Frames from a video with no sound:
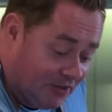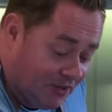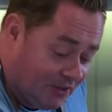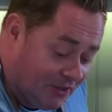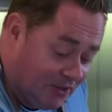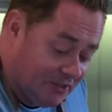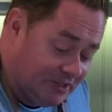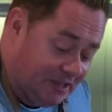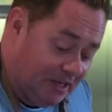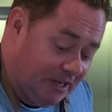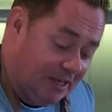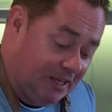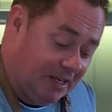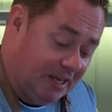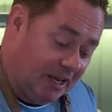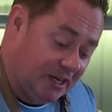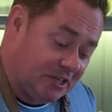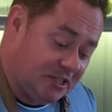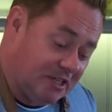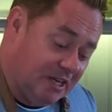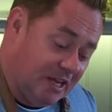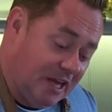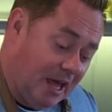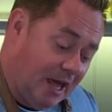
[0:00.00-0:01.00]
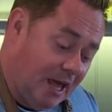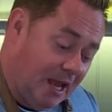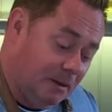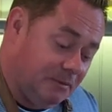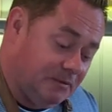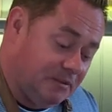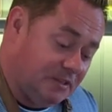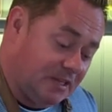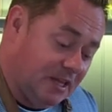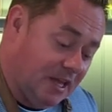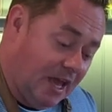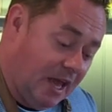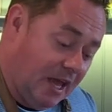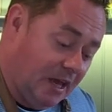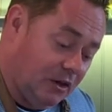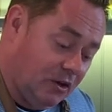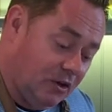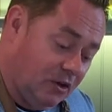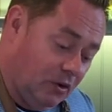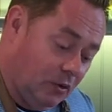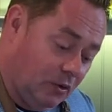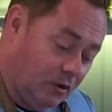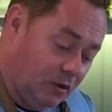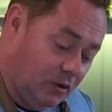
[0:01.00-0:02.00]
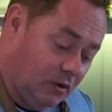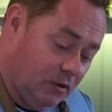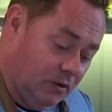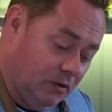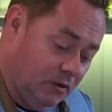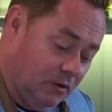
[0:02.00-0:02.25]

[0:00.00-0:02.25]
because the lid actually helps the egg cook.